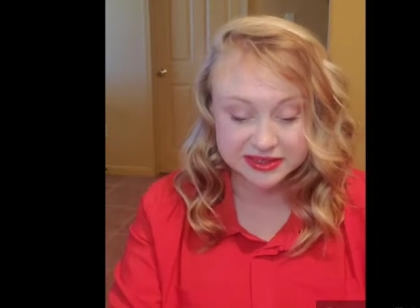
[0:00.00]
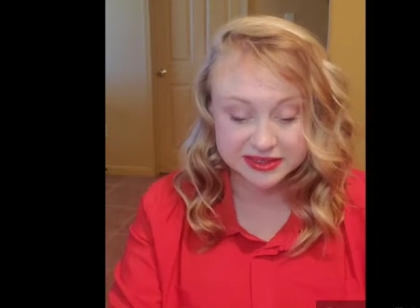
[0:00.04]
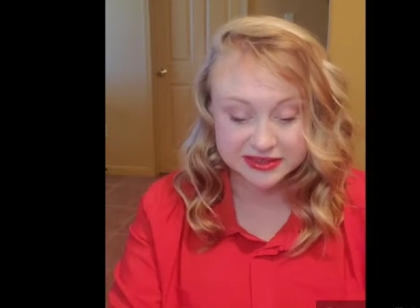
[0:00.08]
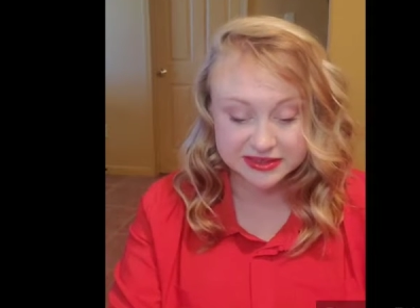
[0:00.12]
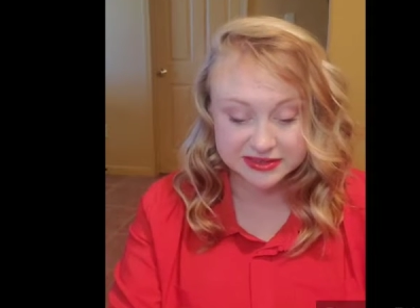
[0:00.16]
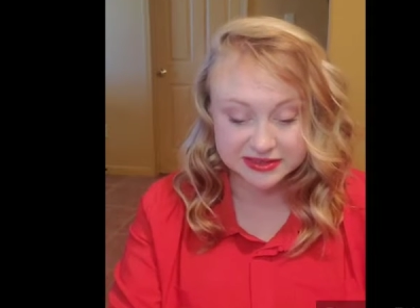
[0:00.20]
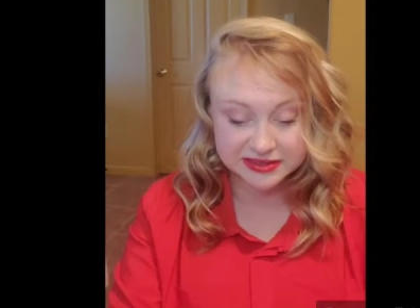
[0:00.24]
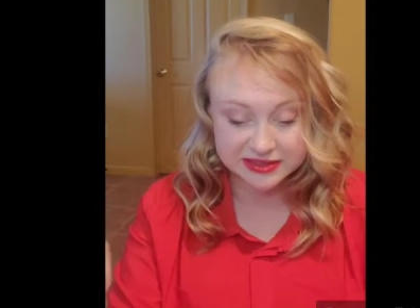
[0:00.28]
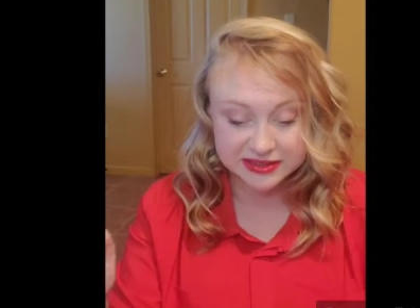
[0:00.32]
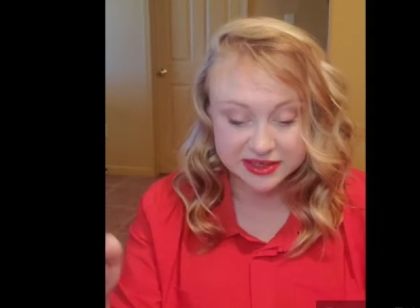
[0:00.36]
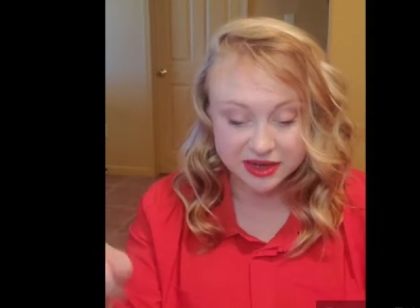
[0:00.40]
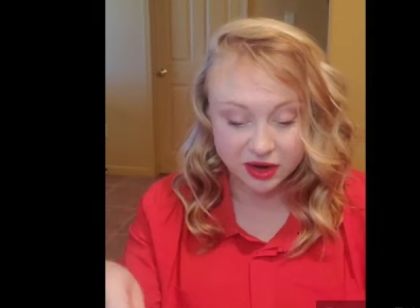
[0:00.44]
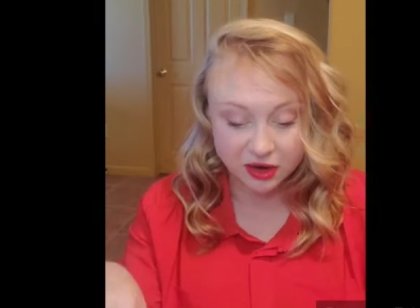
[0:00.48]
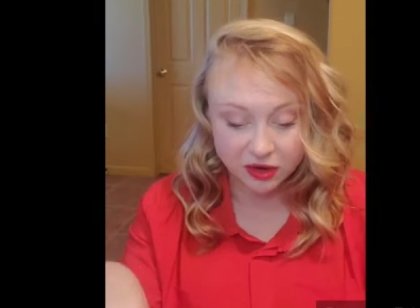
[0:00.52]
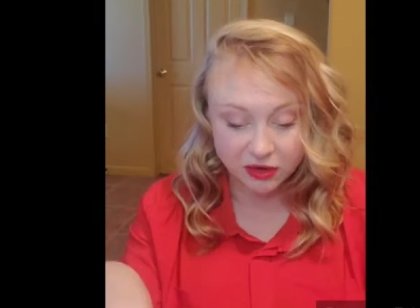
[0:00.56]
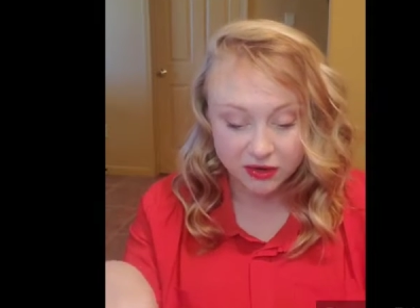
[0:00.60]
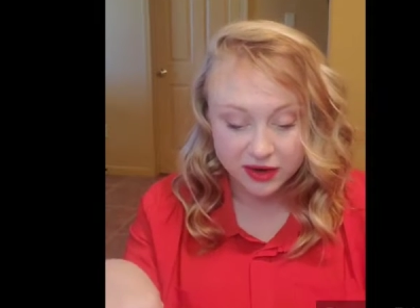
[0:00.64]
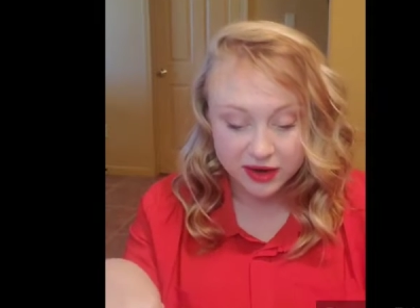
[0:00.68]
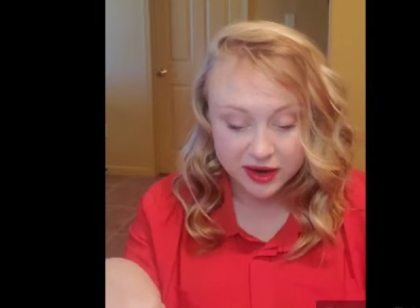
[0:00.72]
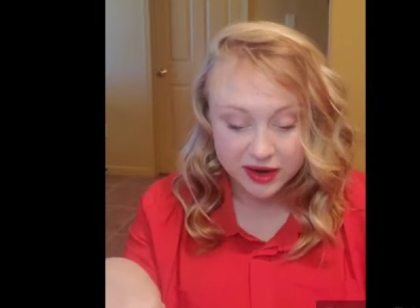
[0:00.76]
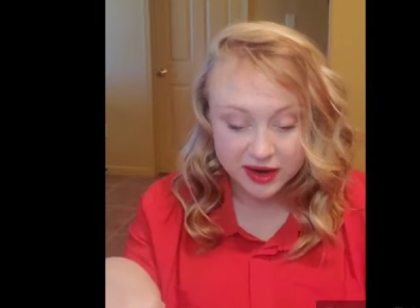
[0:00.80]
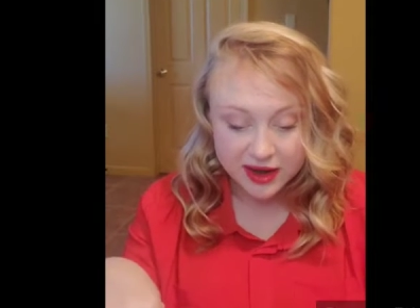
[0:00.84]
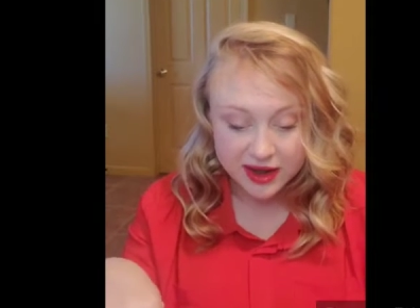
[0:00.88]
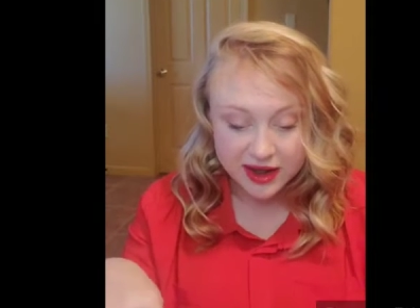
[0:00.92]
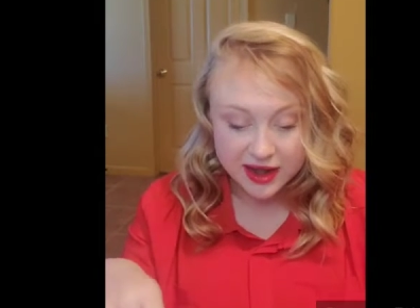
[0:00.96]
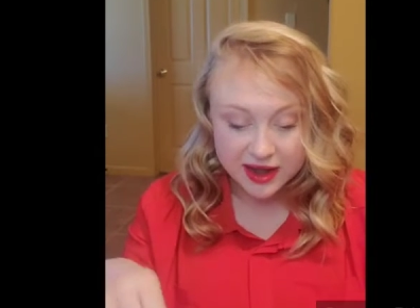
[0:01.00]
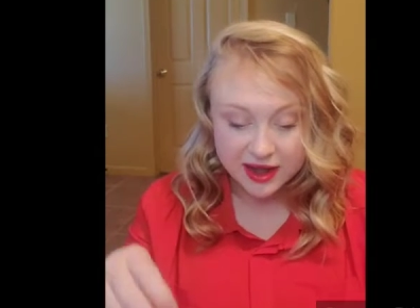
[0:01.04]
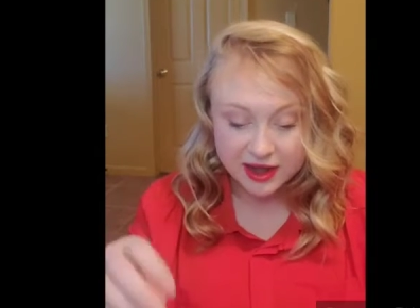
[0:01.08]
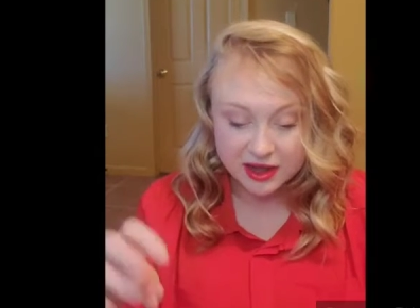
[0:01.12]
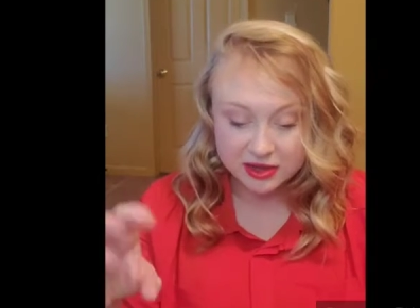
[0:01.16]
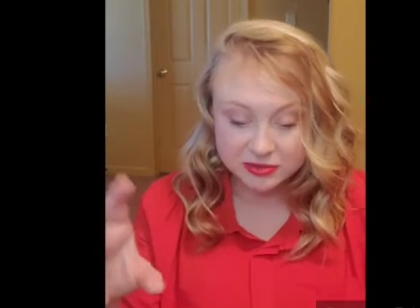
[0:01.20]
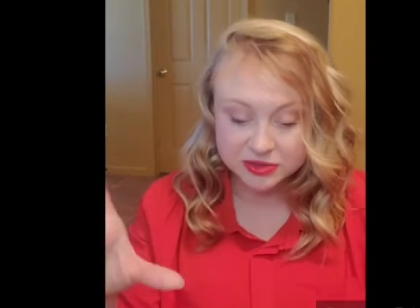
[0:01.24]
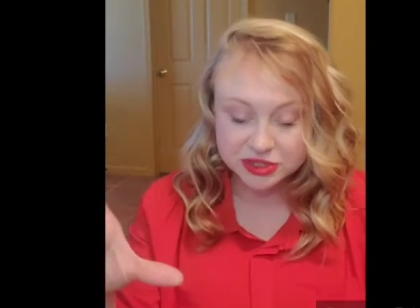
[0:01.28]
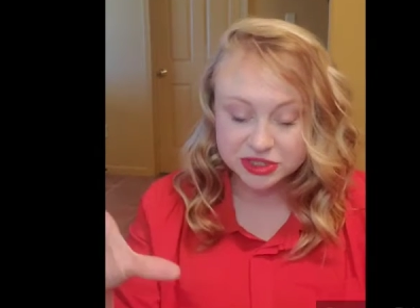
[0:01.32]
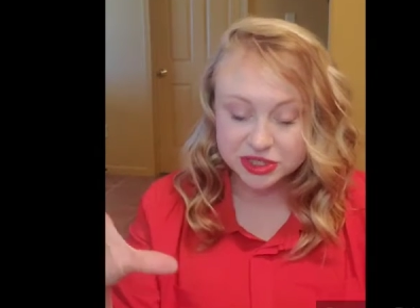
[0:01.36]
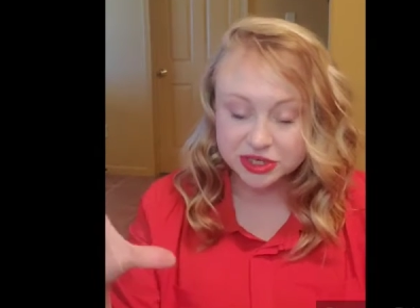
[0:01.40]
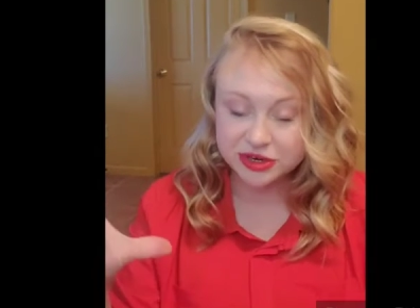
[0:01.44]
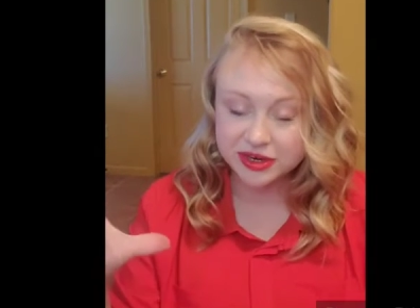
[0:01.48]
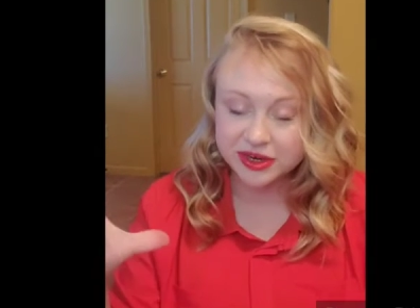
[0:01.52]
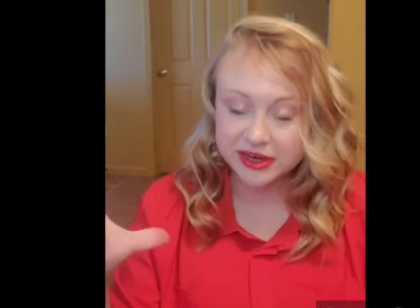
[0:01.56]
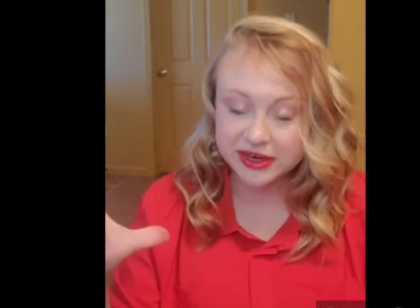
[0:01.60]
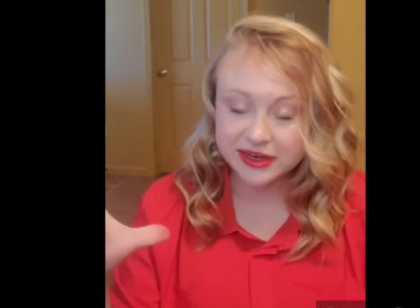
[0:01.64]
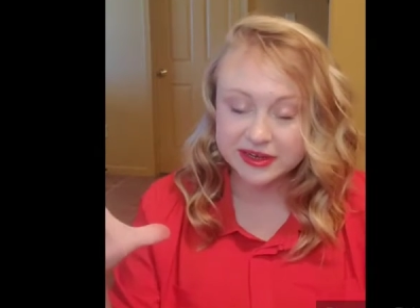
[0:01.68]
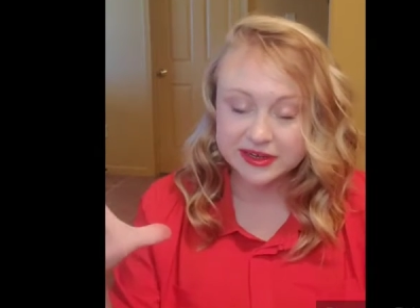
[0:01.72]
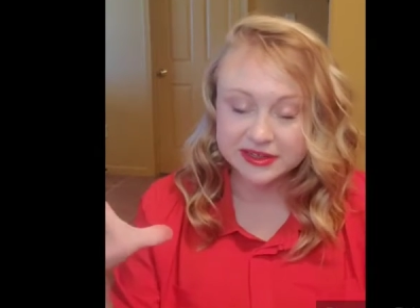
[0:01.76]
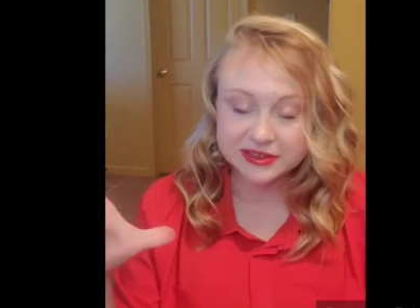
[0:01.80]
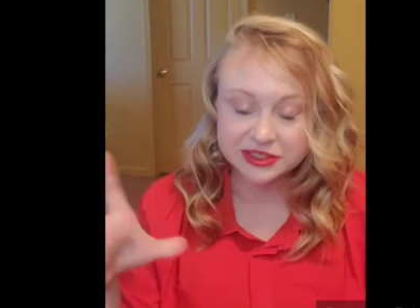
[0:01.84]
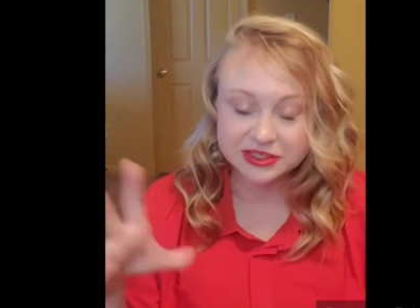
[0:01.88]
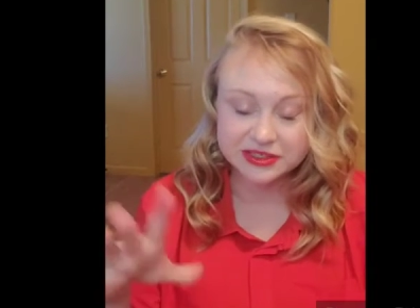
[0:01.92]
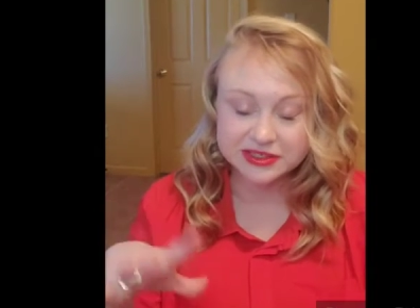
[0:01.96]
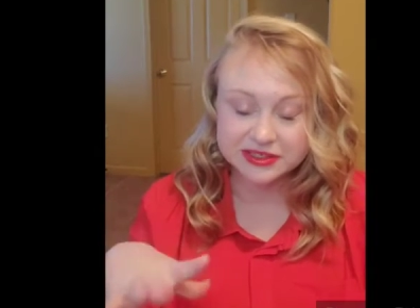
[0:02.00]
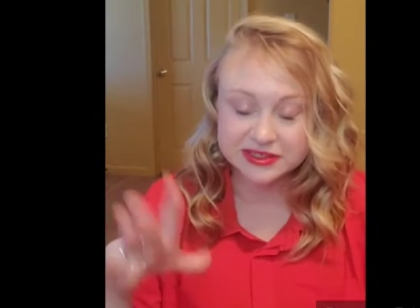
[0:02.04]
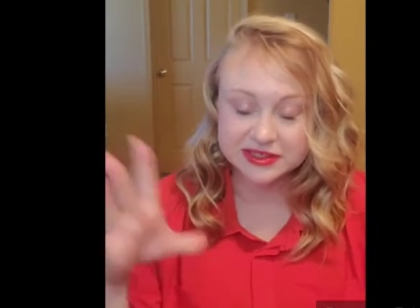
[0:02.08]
And so she created